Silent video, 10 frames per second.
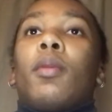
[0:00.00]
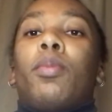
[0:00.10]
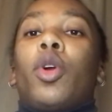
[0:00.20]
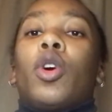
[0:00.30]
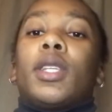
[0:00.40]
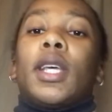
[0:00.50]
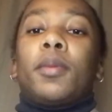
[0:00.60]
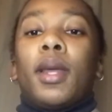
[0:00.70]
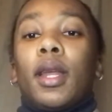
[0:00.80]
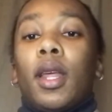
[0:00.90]
because there's
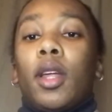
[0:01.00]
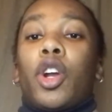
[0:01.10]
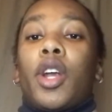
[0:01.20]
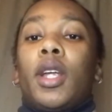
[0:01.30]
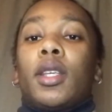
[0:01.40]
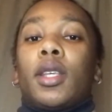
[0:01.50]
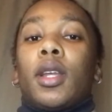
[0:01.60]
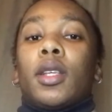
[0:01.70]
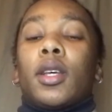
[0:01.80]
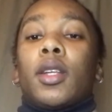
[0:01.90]
been an increase in
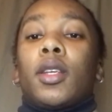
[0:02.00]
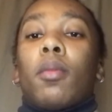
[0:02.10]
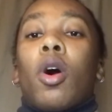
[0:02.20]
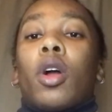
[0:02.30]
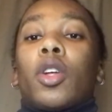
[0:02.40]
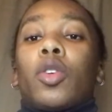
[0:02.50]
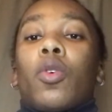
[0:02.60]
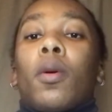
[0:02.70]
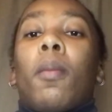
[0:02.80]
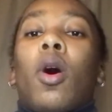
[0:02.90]
a certain market, or
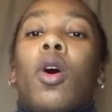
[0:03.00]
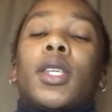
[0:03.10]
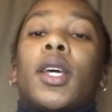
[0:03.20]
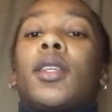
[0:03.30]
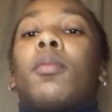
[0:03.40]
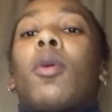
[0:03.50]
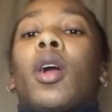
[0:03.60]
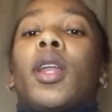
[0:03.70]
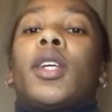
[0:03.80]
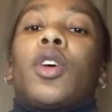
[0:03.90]
a certain
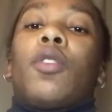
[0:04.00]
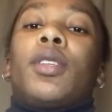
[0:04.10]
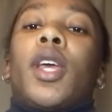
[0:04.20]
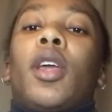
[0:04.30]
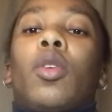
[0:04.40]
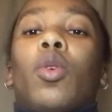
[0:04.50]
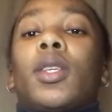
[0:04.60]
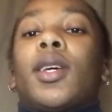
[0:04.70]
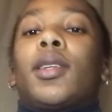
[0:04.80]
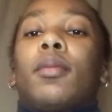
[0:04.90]
market has overtaken, or a
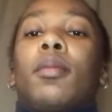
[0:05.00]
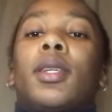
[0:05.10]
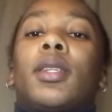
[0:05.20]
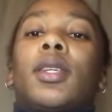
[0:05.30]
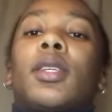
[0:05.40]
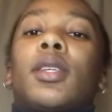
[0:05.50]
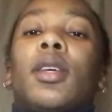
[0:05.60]
certain business